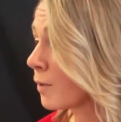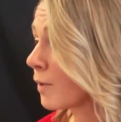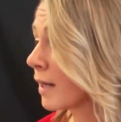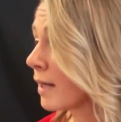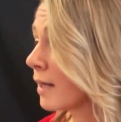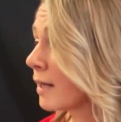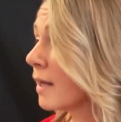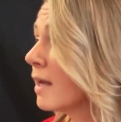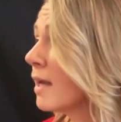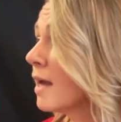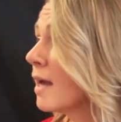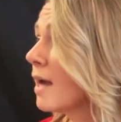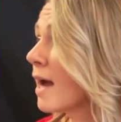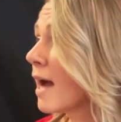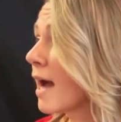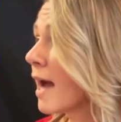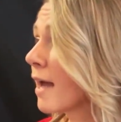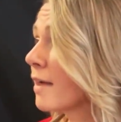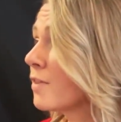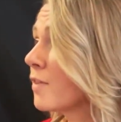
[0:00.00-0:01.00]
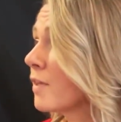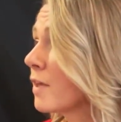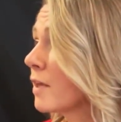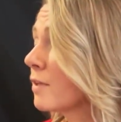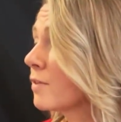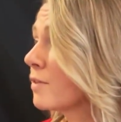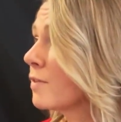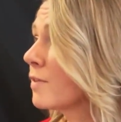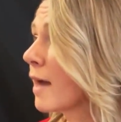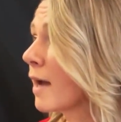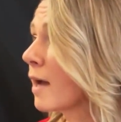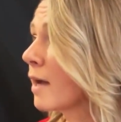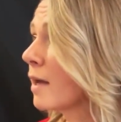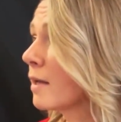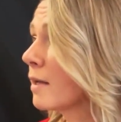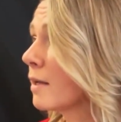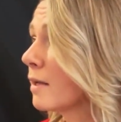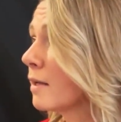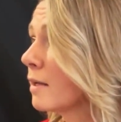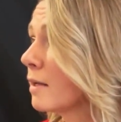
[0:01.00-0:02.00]
you. And I think
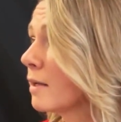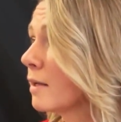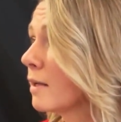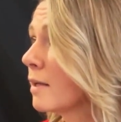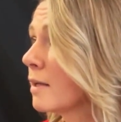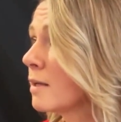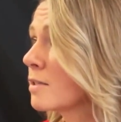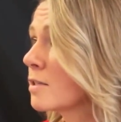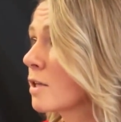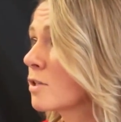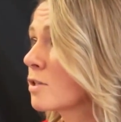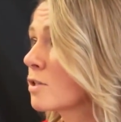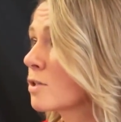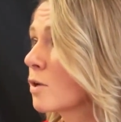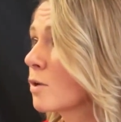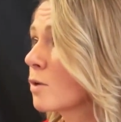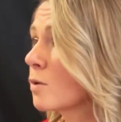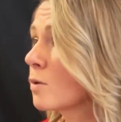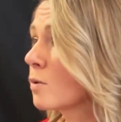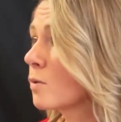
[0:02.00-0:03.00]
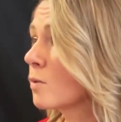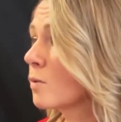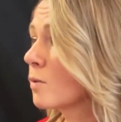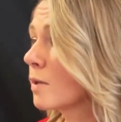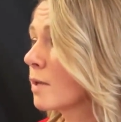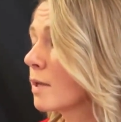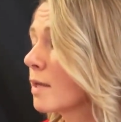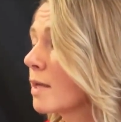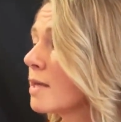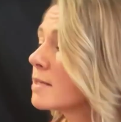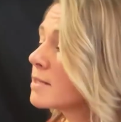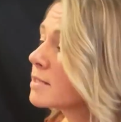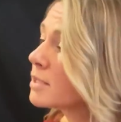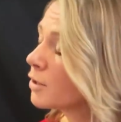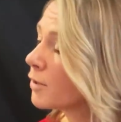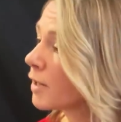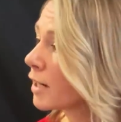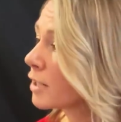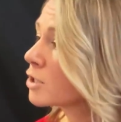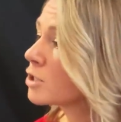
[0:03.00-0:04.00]
that is also his
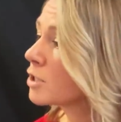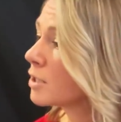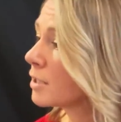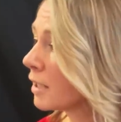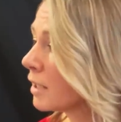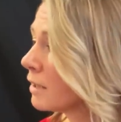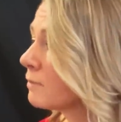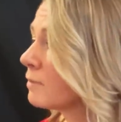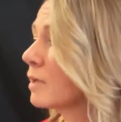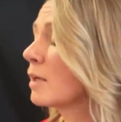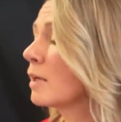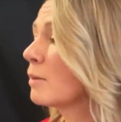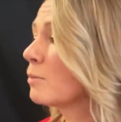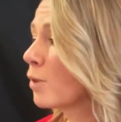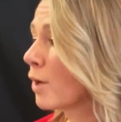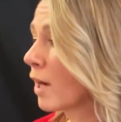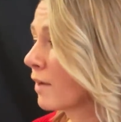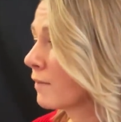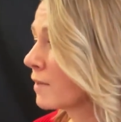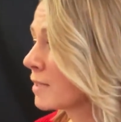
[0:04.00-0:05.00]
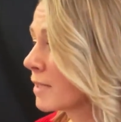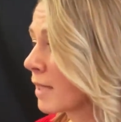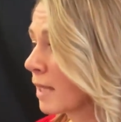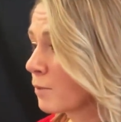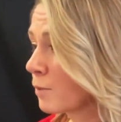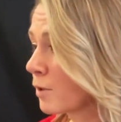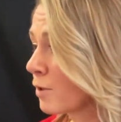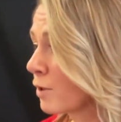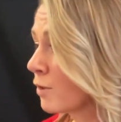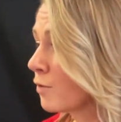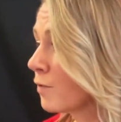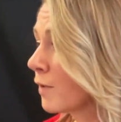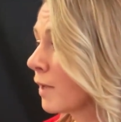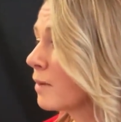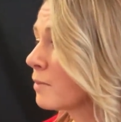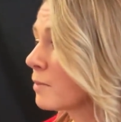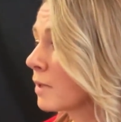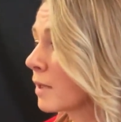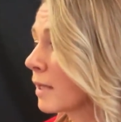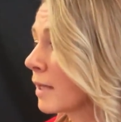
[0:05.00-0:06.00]
interaction even in private time with our
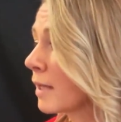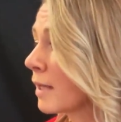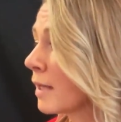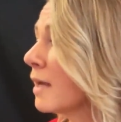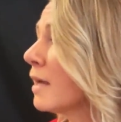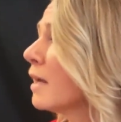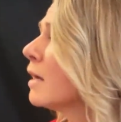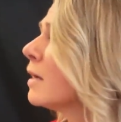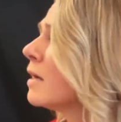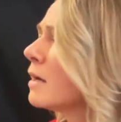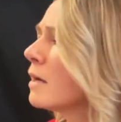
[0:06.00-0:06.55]
family